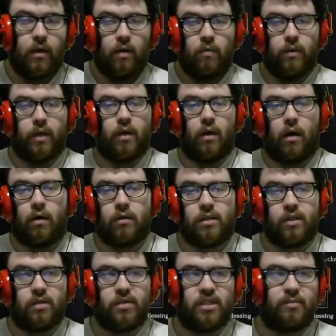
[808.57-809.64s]
We can
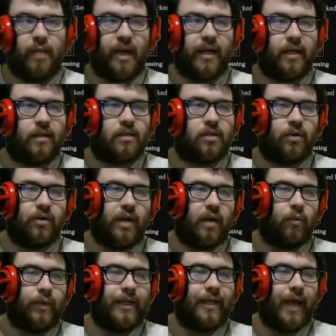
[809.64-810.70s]
also spec it so that
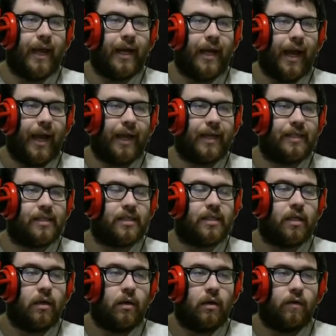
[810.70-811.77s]
we gain haste
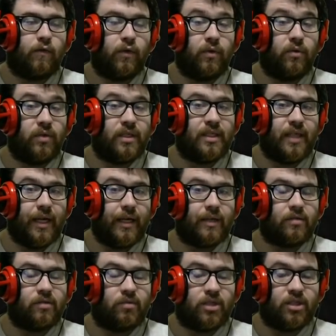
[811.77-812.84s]
for 3
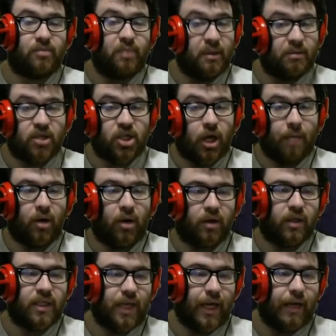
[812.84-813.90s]
seconds, which is pretty much up all
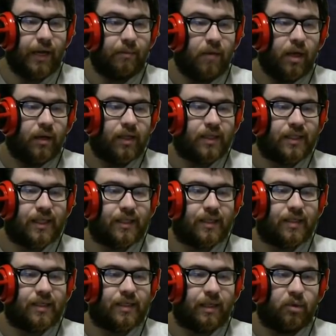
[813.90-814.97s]
the time because that's
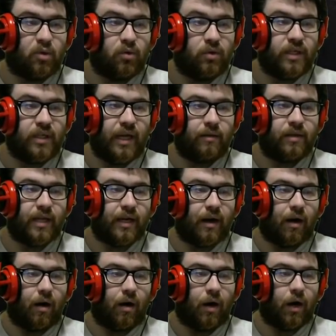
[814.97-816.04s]
the same cooldown that
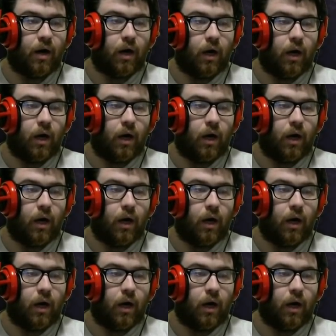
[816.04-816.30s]
our